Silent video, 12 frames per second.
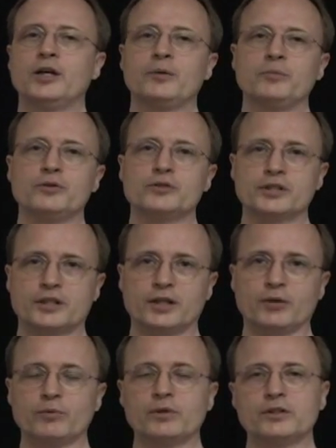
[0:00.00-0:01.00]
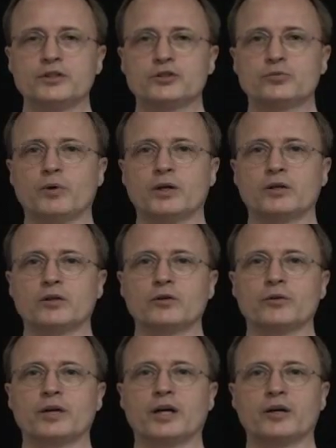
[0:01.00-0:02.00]
music and they really just want to
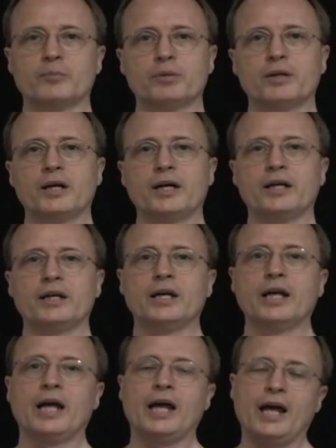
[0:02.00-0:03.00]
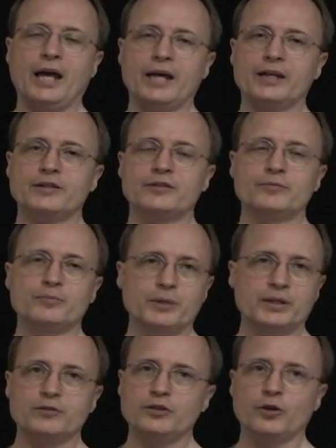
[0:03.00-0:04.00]
learn how to play.
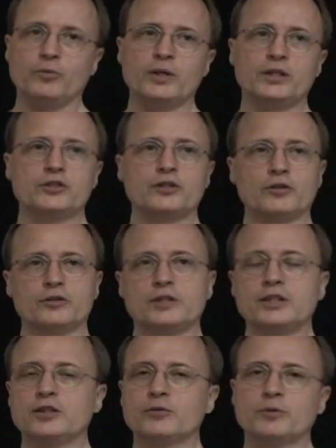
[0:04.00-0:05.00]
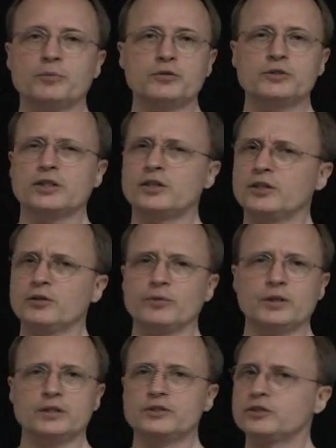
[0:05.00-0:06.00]
But when they start dealing with music
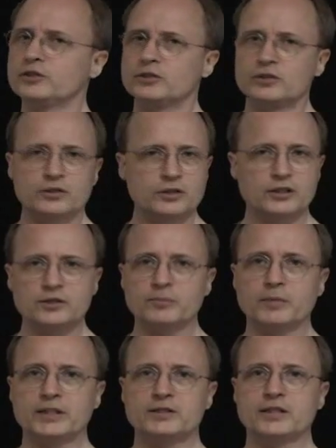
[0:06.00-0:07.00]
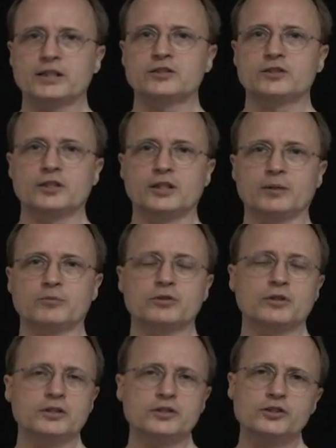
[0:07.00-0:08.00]
theory, it just doesn't make sense to them. So
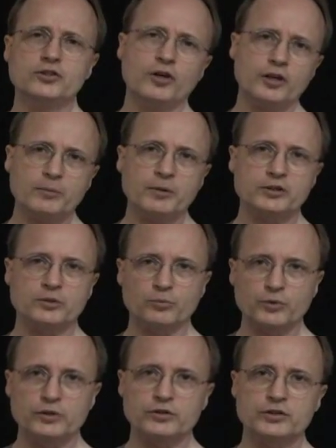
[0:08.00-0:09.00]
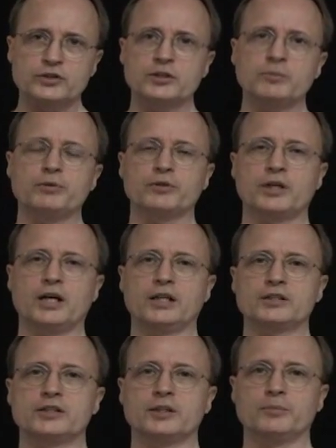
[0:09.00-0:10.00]
let's just talk about some real simple
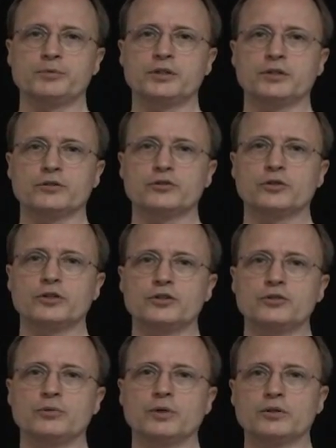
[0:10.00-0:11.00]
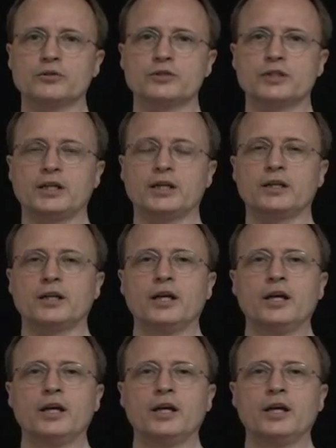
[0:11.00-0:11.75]
concepts here so that you understand